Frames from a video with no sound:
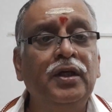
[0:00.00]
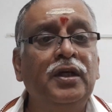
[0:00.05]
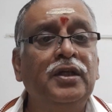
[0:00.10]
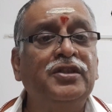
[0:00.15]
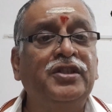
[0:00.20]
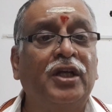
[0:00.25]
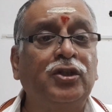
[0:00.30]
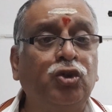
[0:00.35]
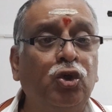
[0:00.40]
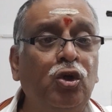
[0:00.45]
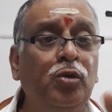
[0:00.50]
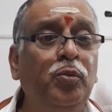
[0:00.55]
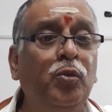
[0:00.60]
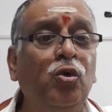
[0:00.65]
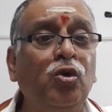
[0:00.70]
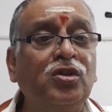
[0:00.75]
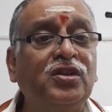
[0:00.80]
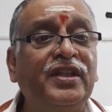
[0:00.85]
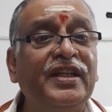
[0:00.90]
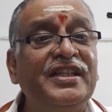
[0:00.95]

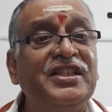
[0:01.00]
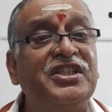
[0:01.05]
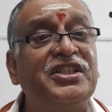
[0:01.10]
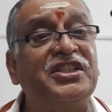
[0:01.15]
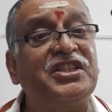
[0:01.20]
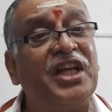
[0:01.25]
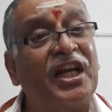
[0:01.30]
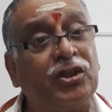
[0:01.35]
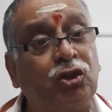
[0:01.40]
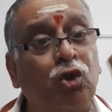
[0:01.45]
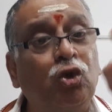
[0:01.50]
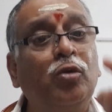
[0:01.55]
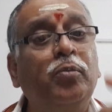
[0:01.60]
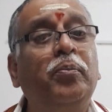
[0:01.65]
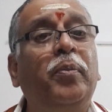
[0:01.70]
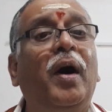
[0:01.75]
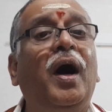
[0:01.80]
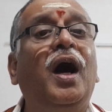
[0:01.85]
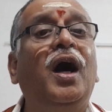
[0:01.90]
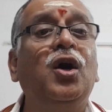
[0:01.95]
Chaturmurtis,
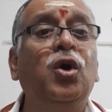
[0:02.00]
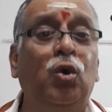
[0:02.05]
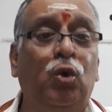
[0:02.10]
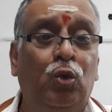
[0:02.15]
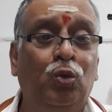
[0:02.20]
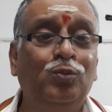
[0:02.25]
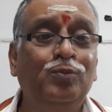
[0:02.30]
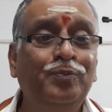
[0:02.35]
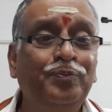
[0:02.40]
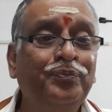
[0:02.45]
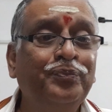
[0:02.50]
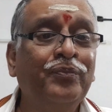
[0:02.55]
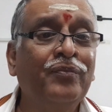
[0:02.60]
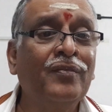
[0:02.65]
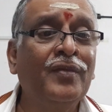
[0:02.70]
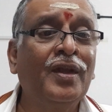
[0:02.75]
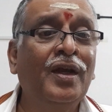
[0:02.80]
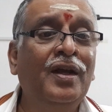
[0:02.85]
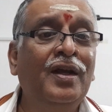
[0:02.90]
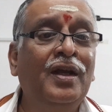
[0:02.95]
Chaturbahu.
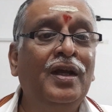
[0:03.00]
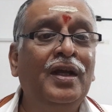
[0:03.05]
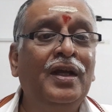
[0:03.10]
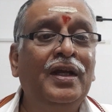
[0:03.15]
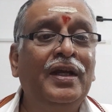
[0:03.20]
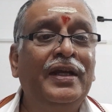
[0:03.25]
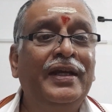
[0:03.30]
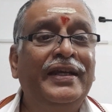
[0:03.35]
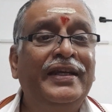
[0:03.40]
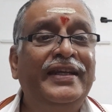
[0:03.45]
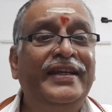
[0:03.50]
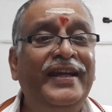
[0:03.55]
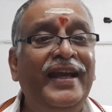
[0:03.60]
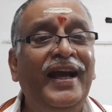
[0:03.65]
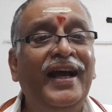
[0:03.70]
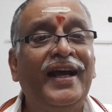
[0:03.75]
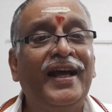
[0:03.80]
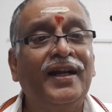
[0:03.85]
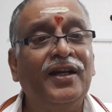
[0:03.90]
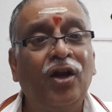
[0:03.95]

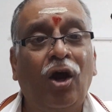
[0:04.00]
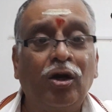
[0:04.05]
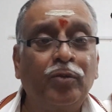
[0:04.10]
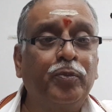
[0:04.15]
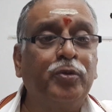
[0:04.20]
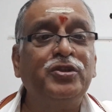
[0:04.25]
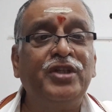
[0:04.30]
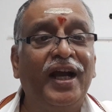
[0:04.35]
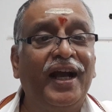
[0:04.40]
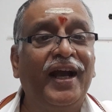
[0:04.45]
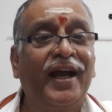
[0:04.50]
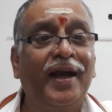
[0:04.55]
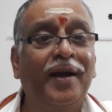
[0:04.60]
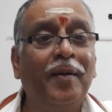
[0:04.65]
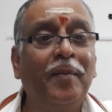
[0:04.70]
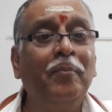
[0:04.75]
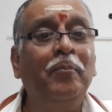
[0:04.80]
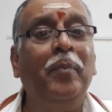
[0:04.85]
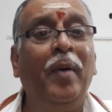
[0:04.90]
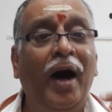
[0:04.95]
Here, not Bhujaha,
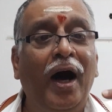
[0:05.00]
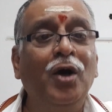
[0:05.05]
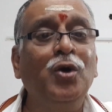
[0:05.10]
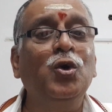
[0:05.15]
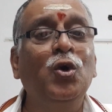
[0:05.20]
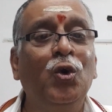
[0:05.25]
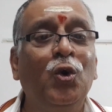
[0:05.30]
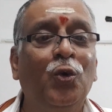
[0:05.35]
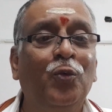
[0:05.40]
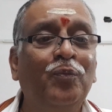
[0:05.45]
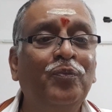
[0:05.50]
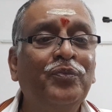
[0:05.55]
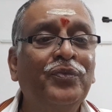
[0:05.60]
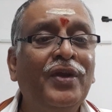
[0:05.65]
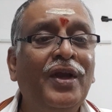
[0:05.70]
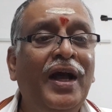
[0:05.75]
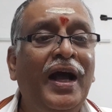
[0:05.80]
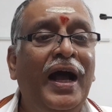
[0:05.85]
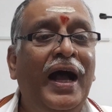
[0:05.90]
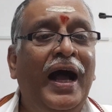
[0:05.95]
Bahuhu.
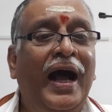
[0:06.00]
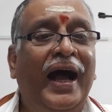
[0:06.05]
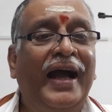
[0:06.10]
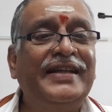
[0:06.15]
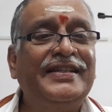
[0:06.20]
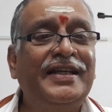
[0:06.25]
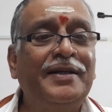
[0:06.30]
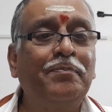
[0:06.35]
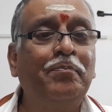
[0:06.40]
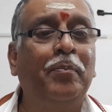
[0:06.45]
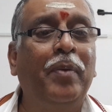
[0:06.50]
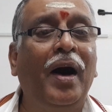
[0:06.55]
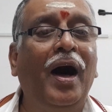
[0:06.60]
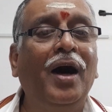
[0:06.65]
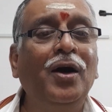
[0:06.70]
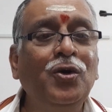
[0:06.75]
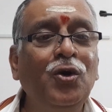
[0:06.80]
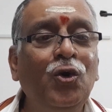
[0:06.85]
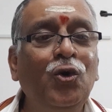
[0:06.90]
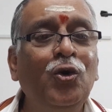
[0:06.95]
I said
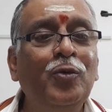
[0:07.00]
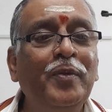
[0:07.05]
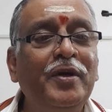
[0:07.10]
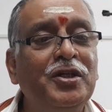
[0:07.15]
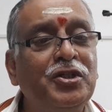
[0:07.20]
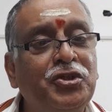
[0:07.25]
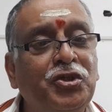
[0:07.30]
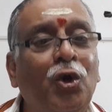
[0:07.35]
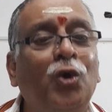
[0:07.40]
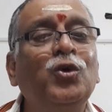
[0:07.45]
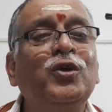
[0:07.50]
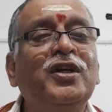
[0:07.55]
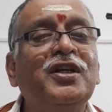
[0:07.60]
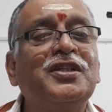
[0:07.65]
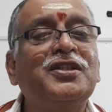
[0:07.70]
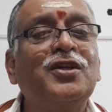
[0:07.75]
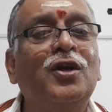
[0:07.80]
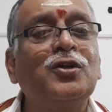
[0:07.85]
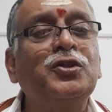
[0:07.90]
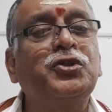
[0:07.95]
Bahuhu means
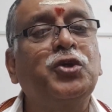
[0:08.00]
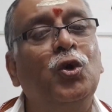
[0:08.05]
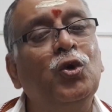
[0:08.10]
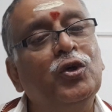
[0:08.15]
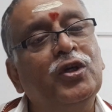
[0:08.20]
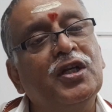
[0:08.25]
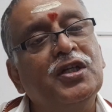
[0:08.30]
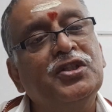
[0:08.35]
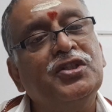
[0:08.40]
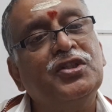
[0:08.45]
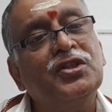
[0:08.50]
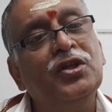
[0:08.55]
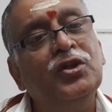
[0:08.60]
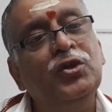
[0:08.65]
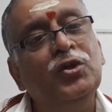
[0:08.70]
shoulders. On shoulders,